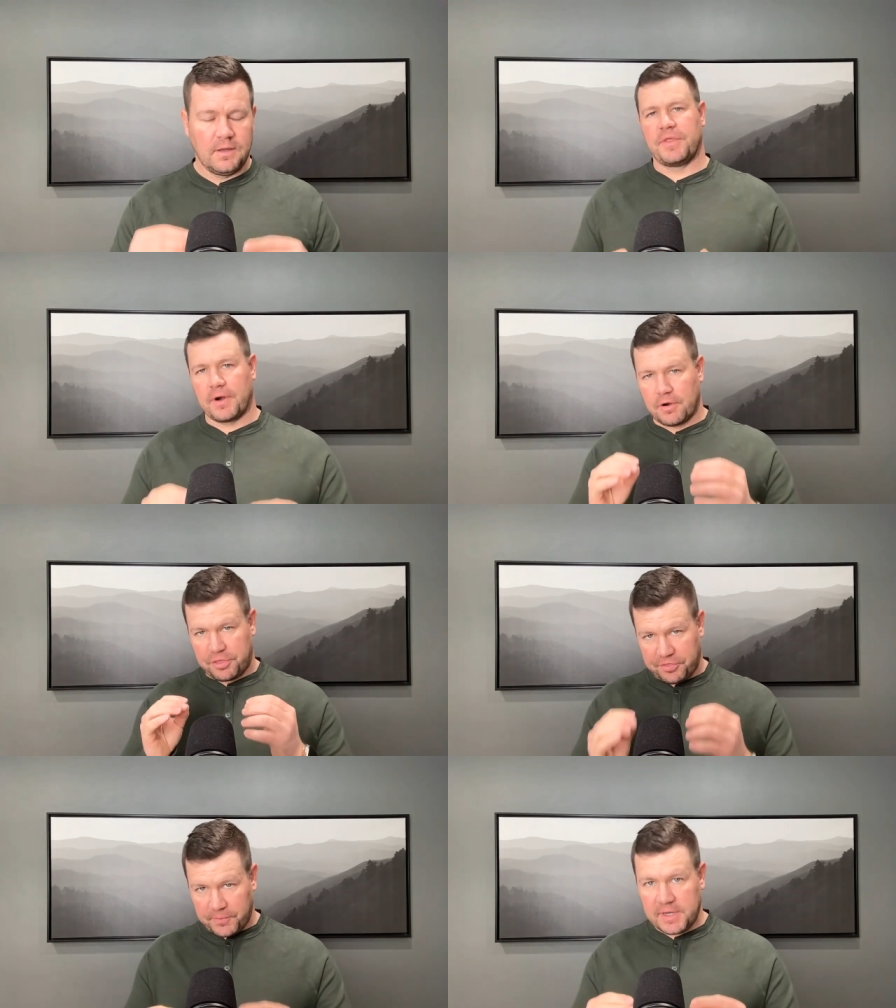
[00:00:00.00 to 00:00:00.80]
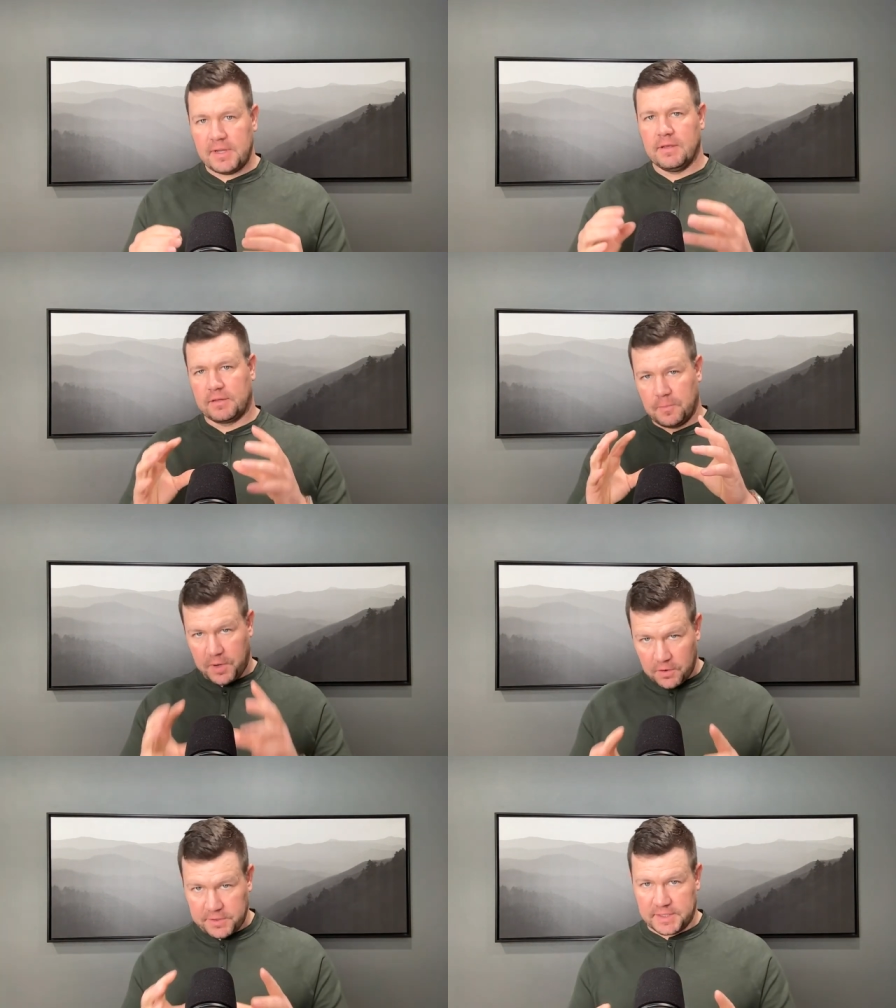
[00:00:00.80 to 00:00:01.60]
There are three
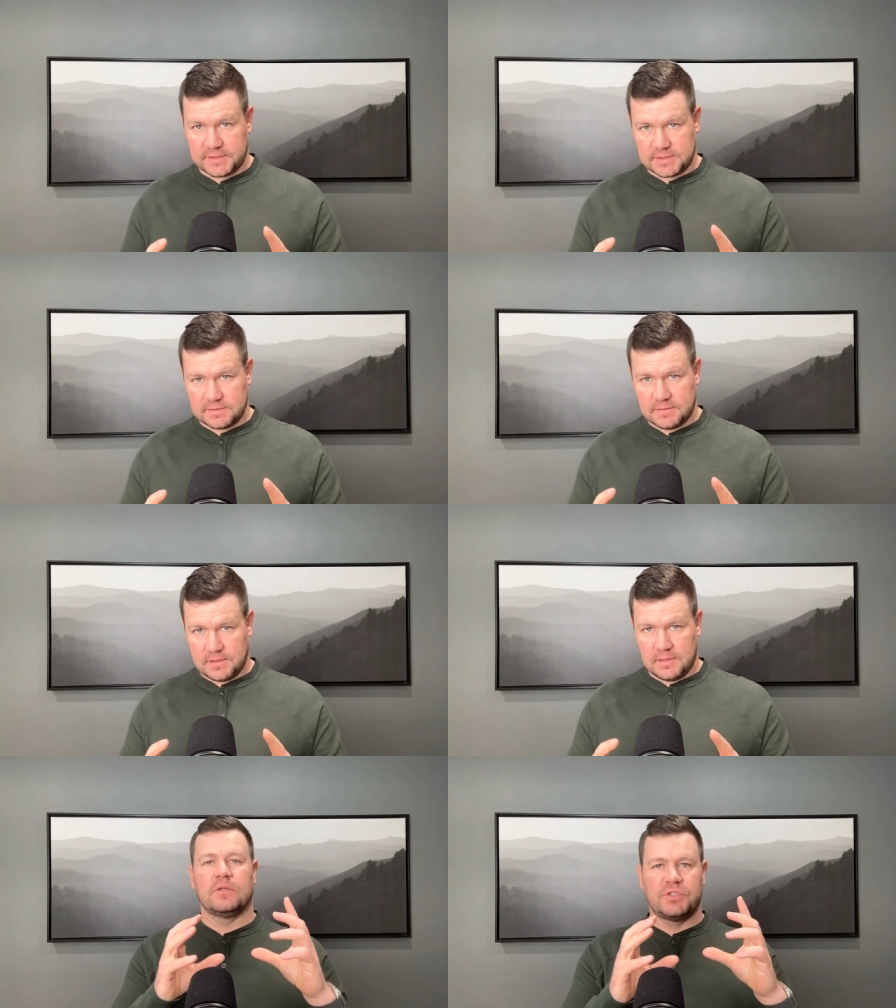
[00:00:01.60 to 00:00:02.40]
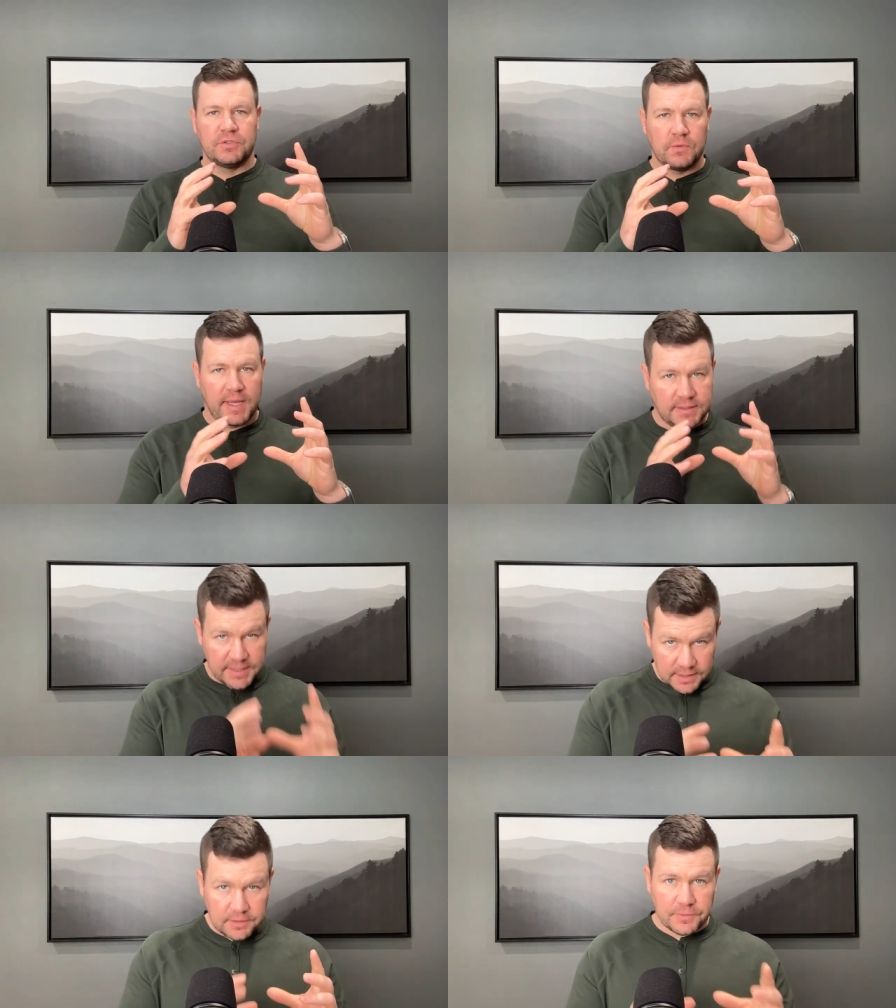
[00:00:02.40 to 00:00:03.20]
components to a
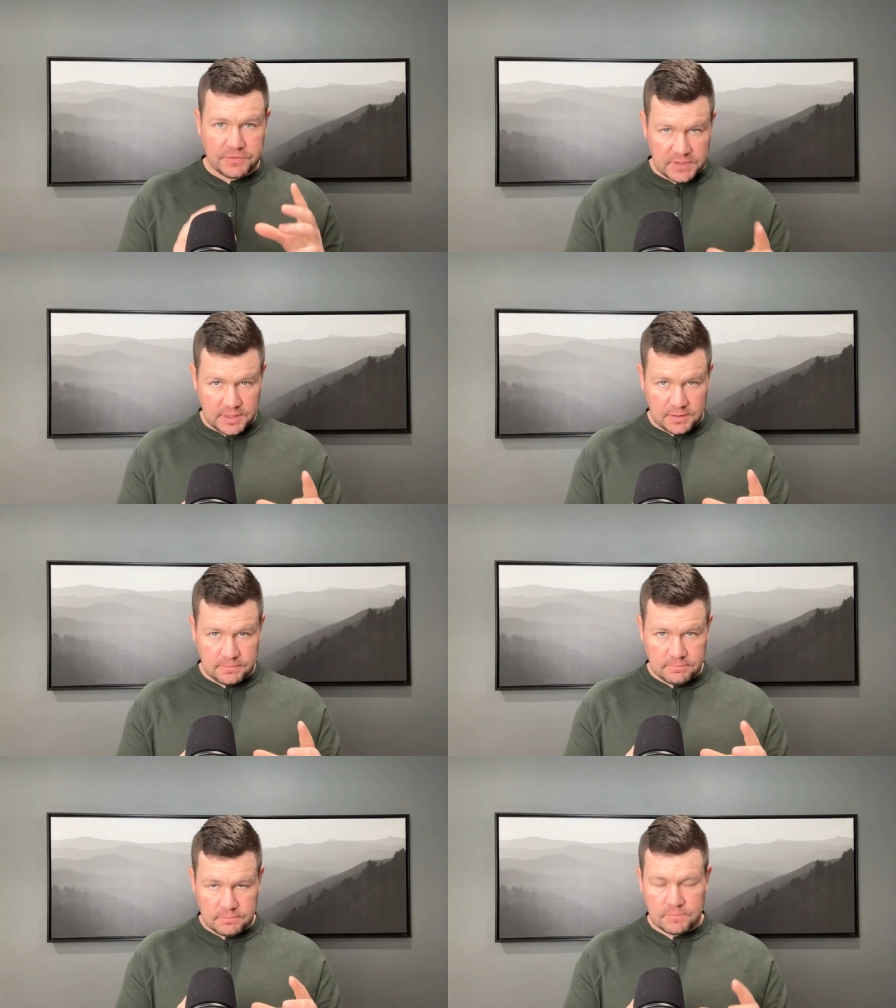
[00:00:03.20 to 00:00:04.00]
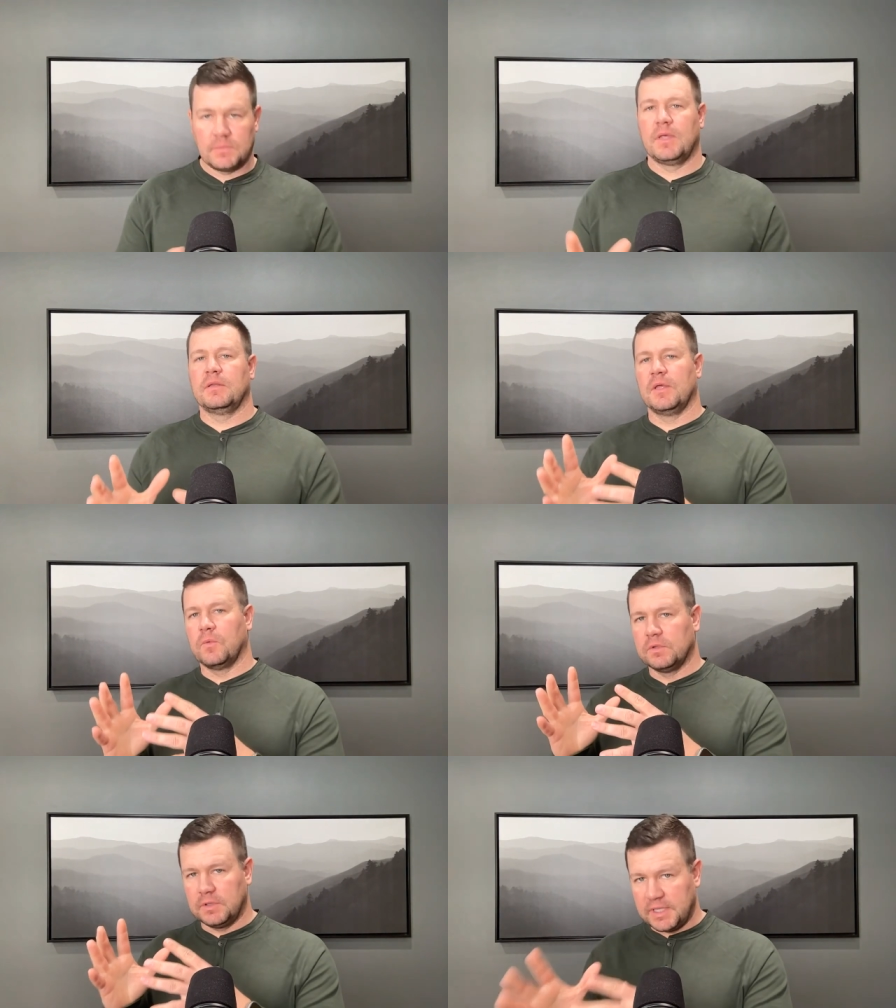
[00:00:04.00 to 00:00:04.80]
daily routine that
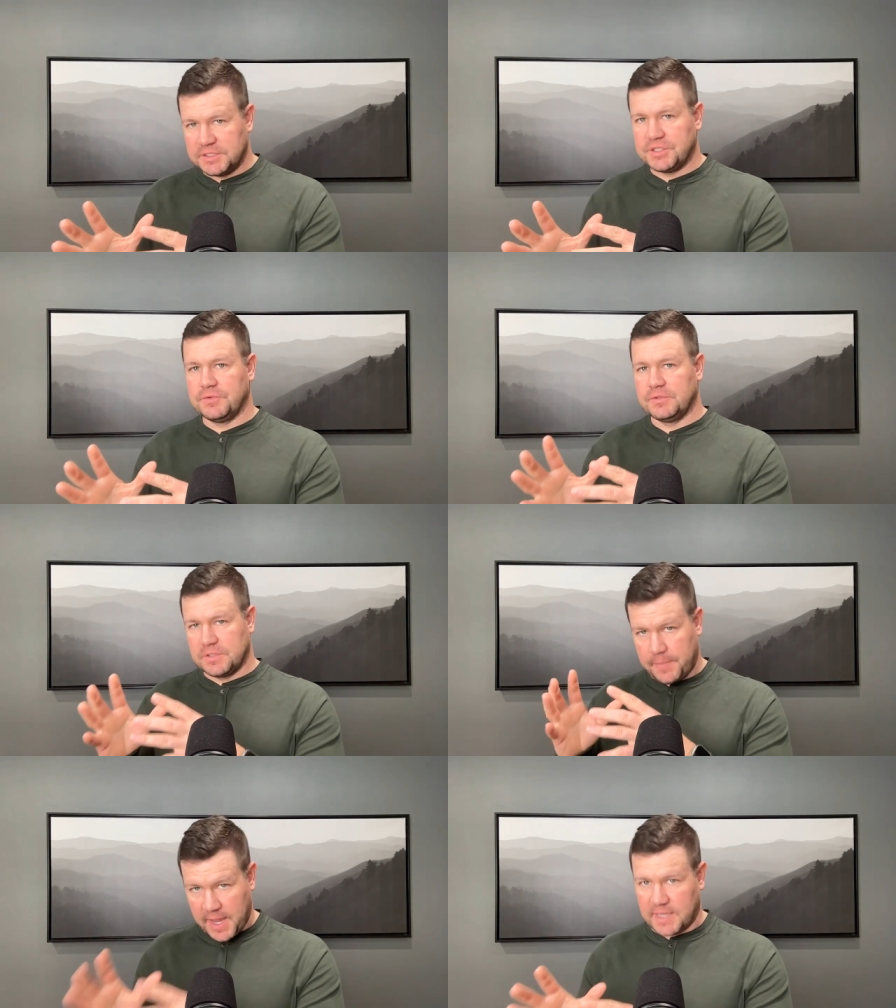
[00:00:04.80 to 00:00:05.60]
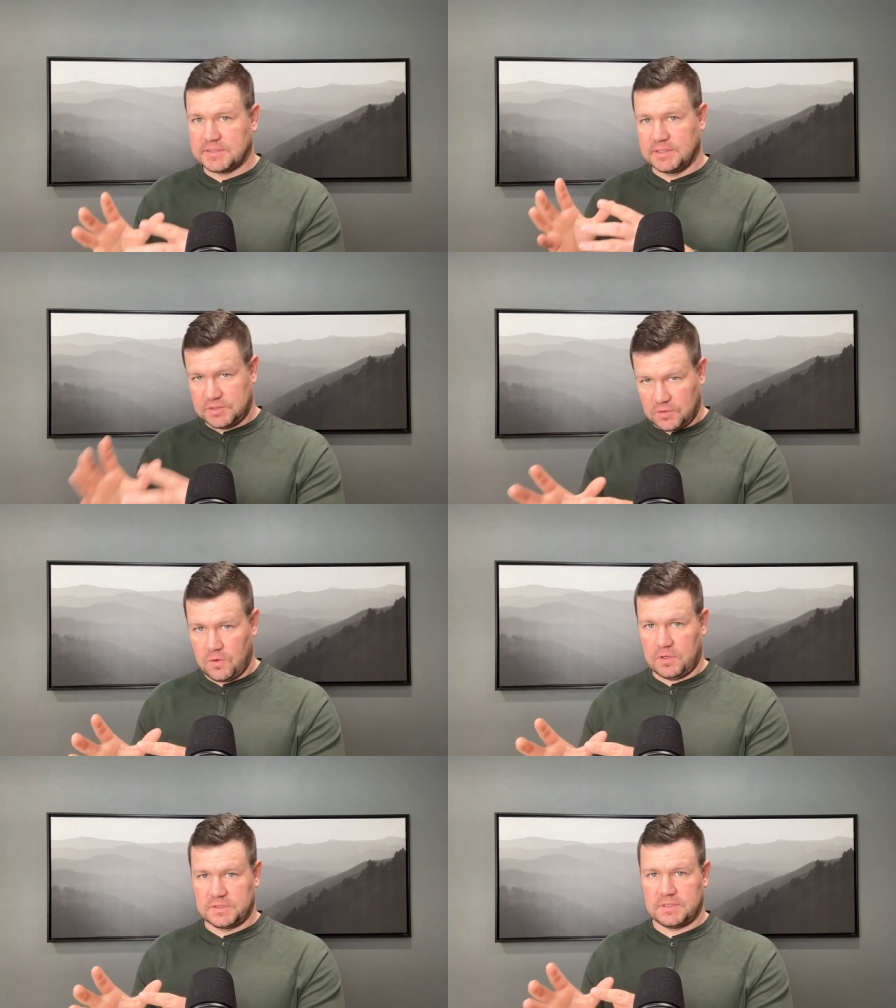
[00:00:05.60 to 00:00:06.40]
will lead you to passing
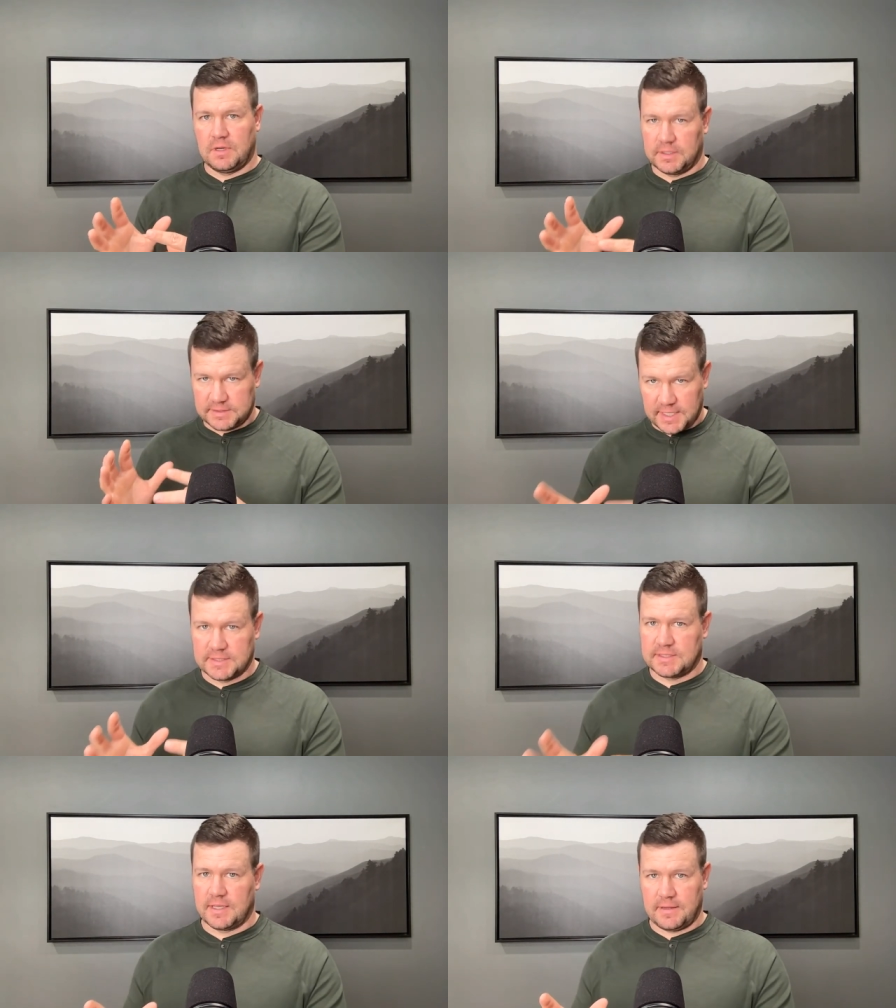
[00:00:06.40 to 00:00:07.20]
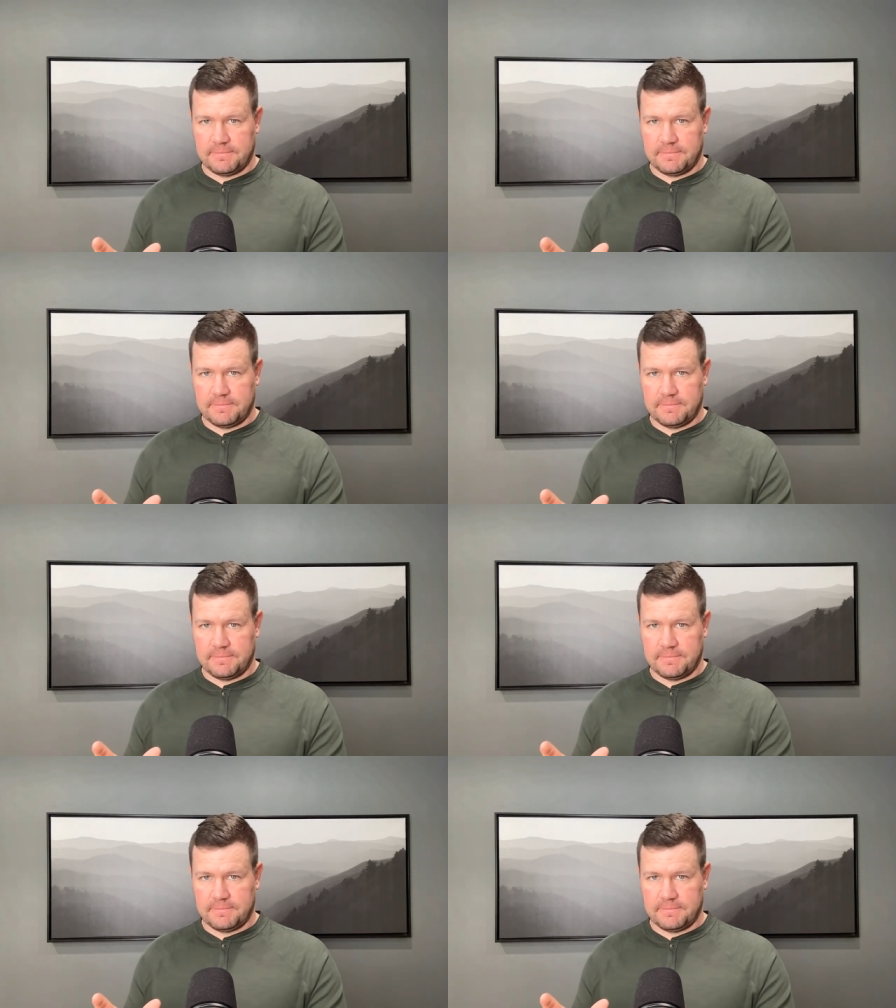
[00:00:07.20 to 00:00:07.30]
scores on test day.